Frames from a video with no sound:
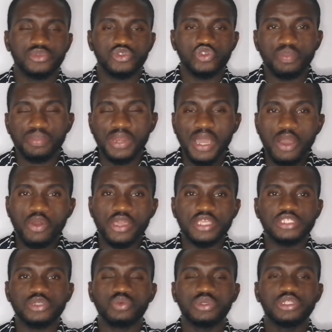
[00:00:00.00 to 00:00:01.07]
You plow
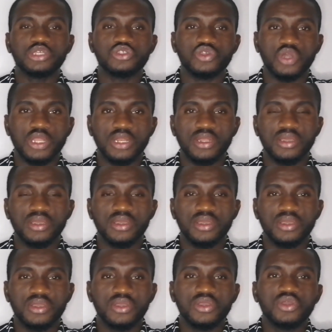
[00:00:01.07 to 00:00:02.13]
it with the soil.
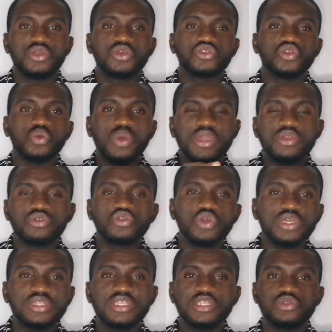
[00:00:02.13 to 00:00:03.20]
So when you do
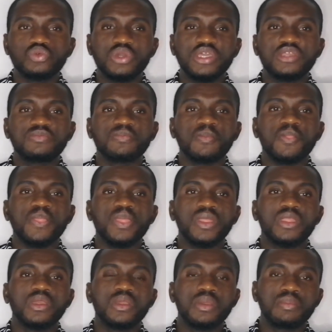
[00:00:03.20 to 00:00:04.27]
it this way,
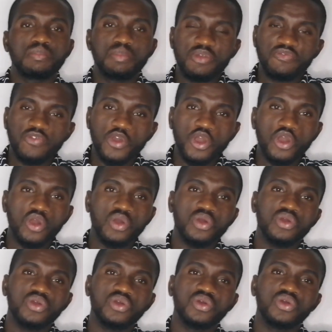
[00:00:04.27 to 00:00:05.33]

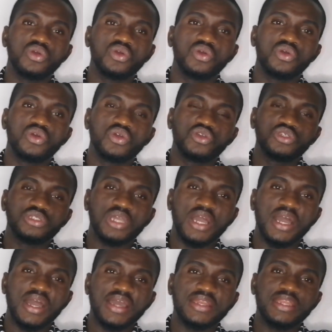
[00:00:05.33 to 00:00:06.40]
before
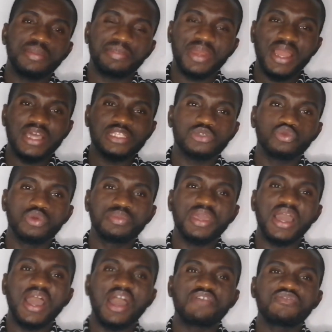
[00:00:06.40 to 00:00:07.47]
the plant will be
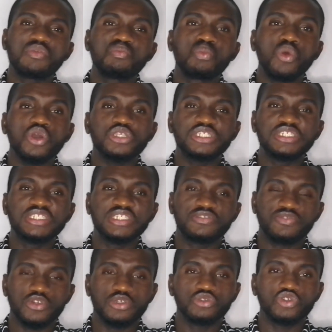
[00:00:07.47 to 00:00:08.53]
having much need
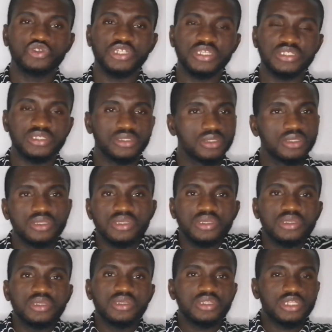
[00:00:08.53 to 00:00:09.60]
for the nutrients,
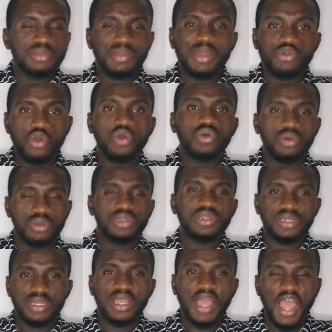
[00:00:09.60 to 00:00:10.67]
the manure
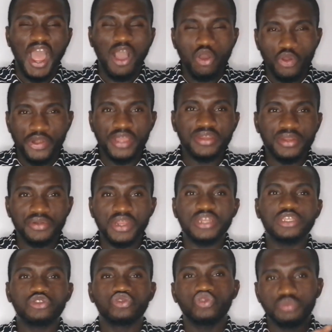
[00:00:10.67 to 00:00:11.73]
are already
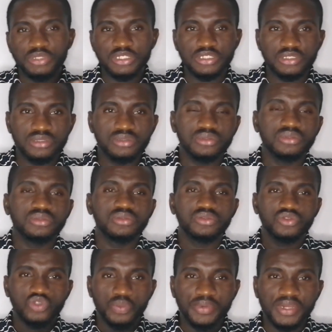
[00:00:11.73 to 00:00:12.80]
ready to be
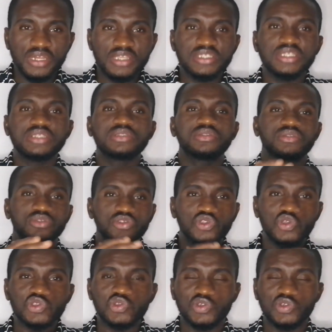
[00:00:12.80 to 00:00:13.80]
releasing those